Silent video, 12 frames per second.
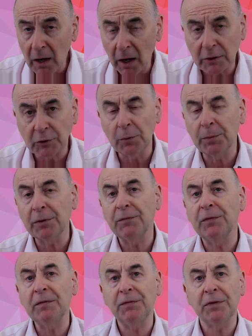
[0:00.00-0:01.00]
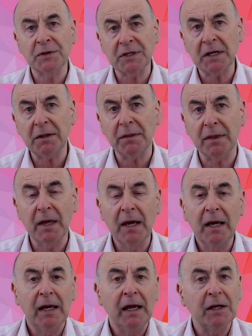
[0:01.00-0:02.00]
October the 5th and 6th
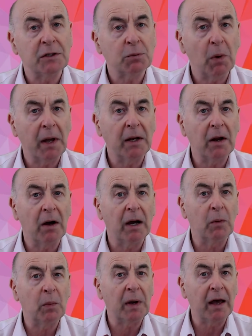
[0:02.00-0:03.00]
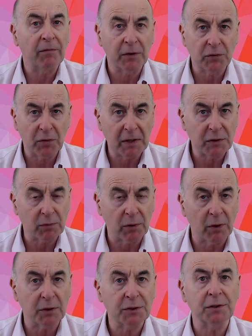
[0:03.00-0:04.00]
is when uh, we have our dress
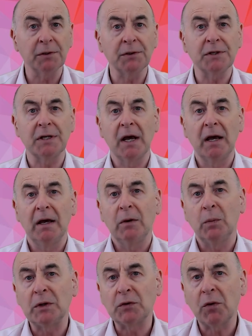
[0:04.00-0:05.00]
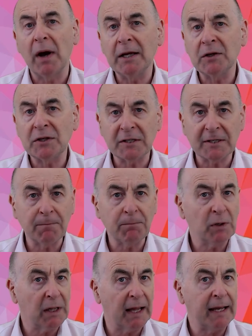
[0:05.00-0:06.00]
rehearsals. We try and
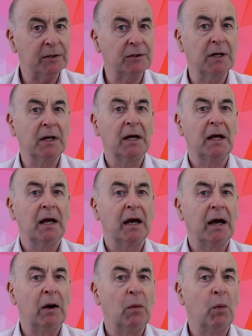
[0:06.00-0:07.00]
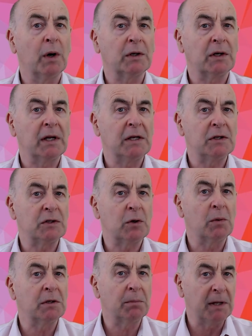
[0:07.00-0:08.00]
simulate uh, what is
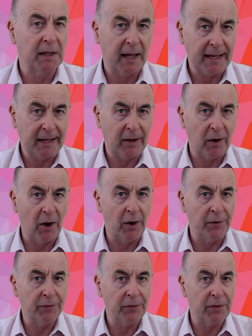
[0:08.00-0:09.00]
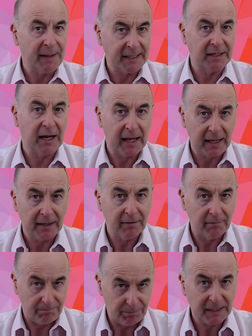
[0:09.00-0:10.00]
going to be like on the big day,
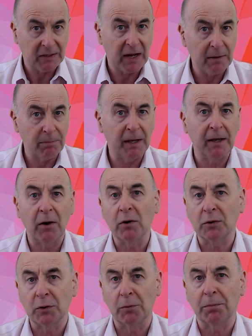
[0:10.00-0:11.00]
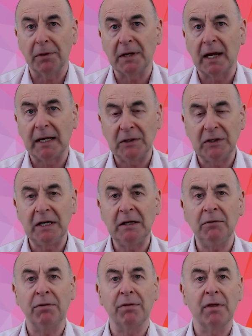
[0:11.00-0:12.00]
big day being October the
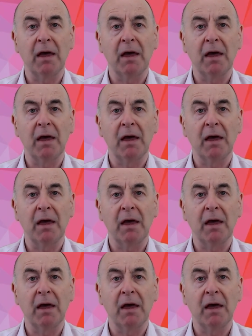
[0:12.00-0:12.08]
19th